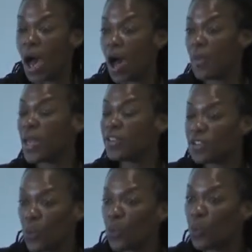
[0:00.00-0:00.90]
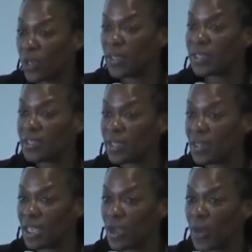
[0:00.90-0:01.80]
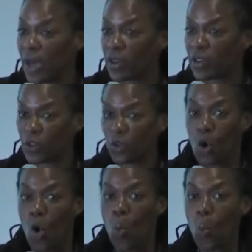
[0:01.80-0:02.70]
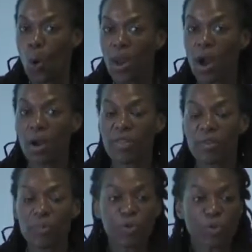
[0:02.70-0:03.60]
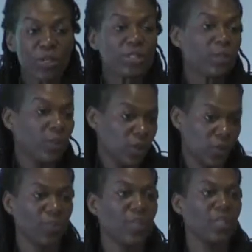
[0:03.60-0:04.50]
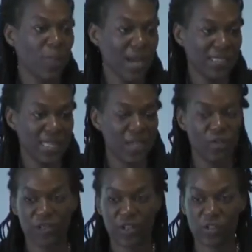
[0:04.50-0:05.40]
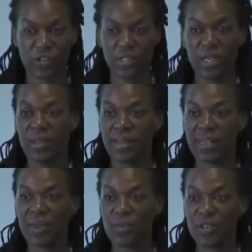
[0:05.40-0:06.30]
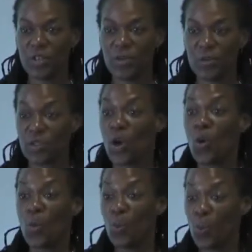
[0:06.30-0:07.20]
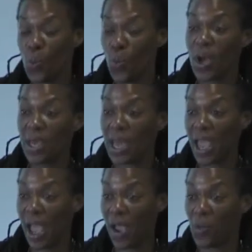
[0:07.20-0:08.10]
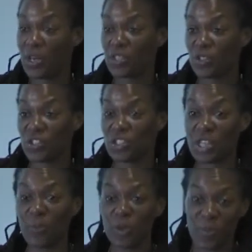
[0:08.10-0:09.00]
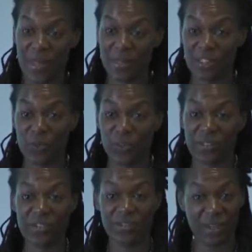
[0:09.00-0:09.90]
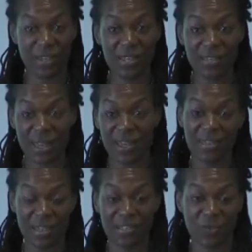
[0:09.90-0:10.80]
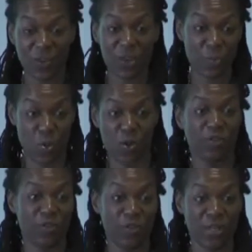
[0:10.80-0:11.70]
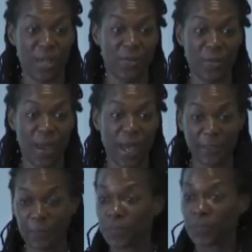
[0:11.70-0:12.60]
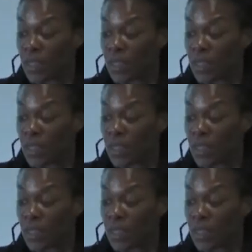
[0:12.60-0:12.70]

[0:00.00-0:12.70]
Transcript: Um, and so one of the things to think about are sort of what are the principles from these mindset interventions that can be used. One, I, I want to sort of supplement this with a study that I think is very important for you to keep in mind.